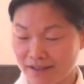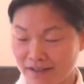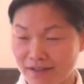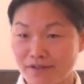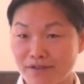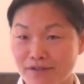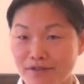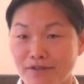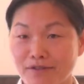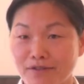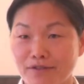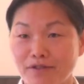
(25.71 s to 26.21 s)
is
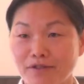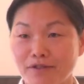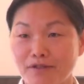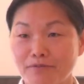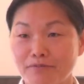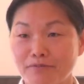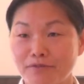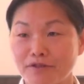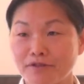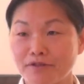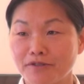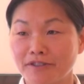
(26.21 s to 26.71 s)
so
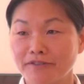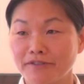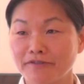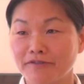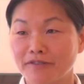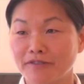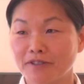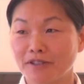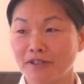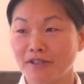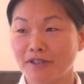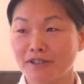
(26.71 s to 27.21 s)

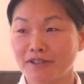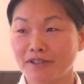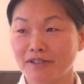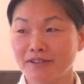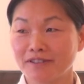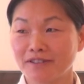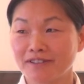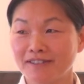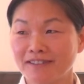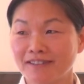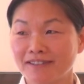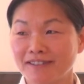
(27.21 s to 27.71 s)

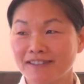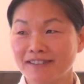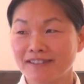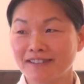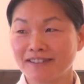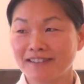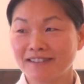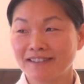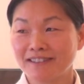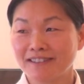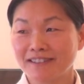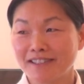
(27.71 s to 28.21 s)
beautiful,
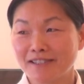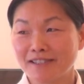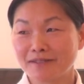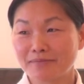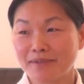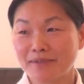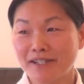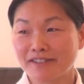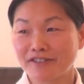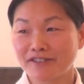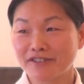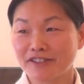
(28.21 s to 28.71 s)

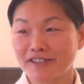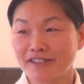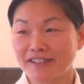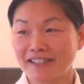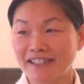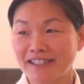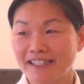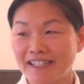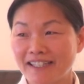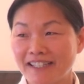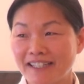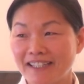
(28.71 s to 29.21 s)

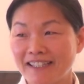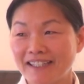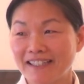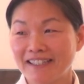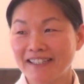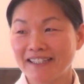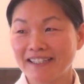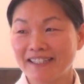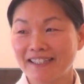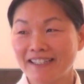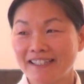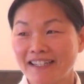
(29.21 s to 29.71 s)
especially
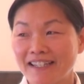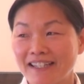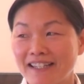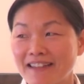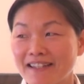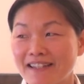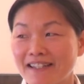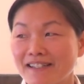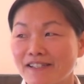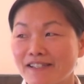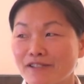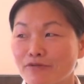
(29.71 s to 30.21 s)

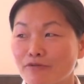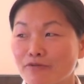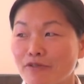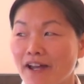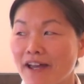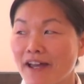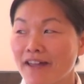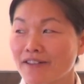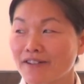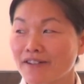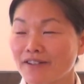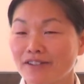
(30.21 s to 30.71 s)
in this
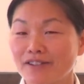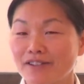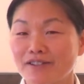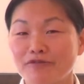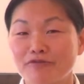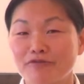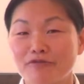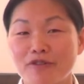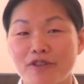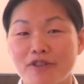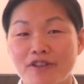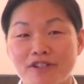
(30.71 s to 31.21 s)
weather
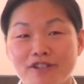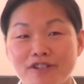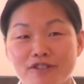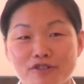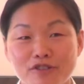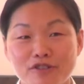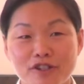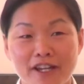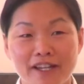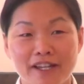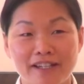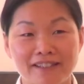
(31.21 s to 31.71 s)
with your
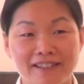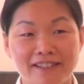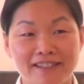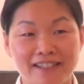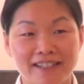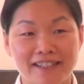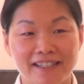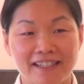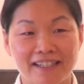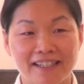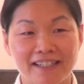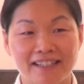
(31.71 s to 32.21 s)

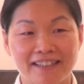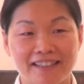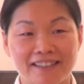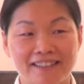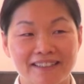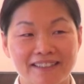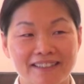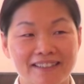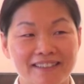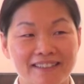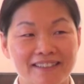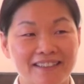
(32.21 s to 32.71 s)

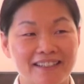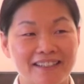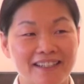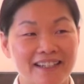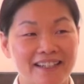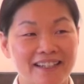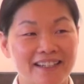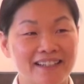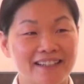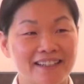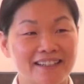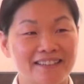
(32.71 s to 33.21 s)
chanting
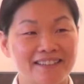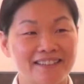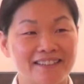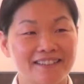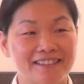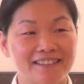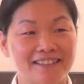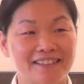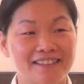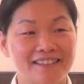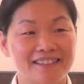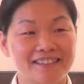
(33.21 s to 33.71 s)

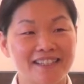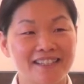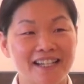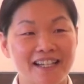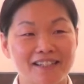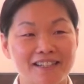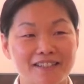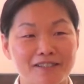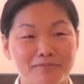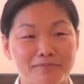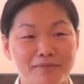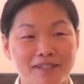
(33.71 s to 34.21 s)
and
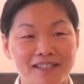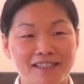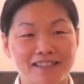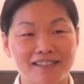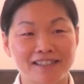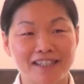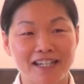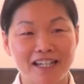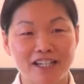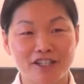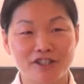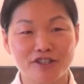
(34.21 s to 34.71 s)
silent
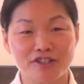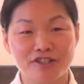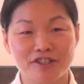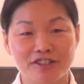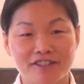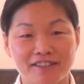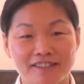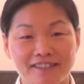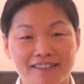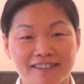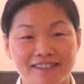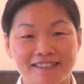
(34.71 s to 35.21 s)

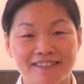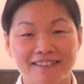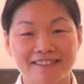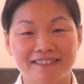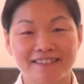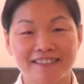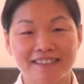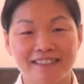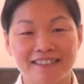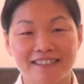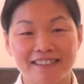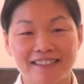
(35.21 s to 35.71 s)
meditation.
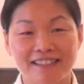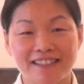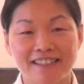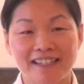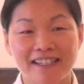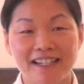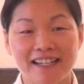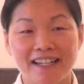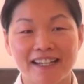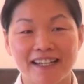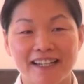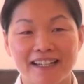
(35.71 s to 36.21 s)

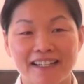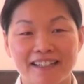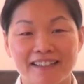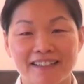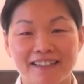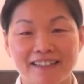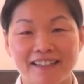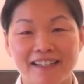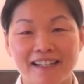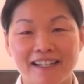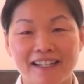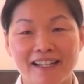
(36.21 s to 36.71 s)

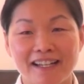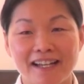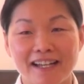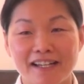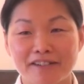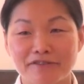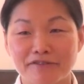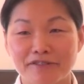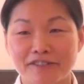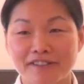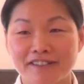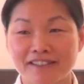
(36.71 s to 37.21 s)
And
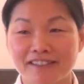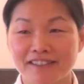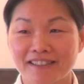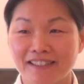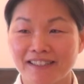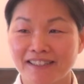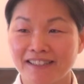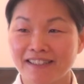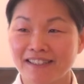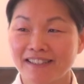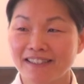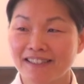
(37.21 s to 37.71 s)
I
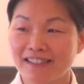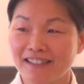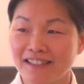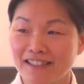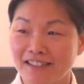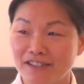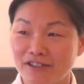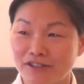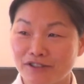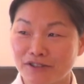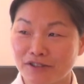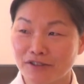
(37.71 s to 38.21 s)
really
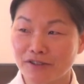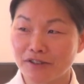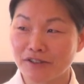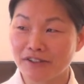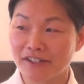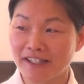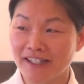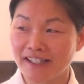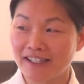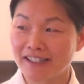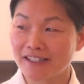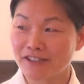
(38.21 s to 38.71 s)

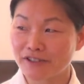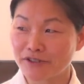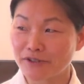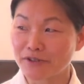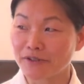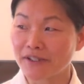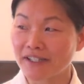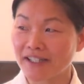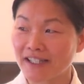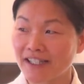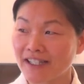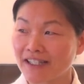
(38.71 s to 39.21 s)
enjoy
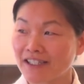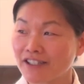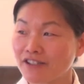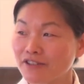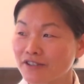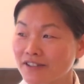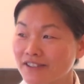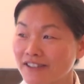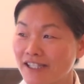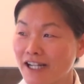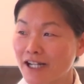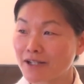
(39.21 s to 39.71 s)
joining
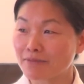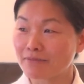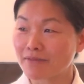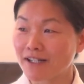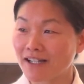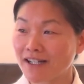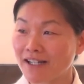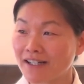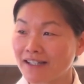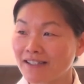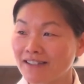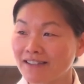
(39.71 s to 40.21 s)
your
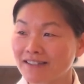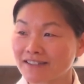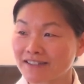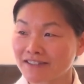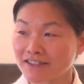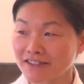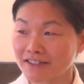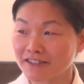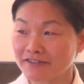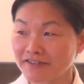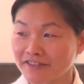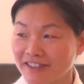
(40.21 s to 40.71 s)
Dharma
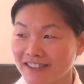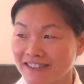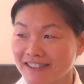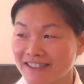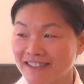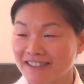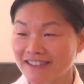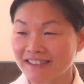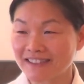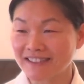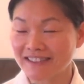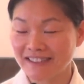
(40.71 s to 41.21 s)

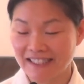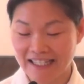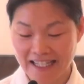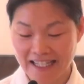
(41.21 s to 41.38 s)
service.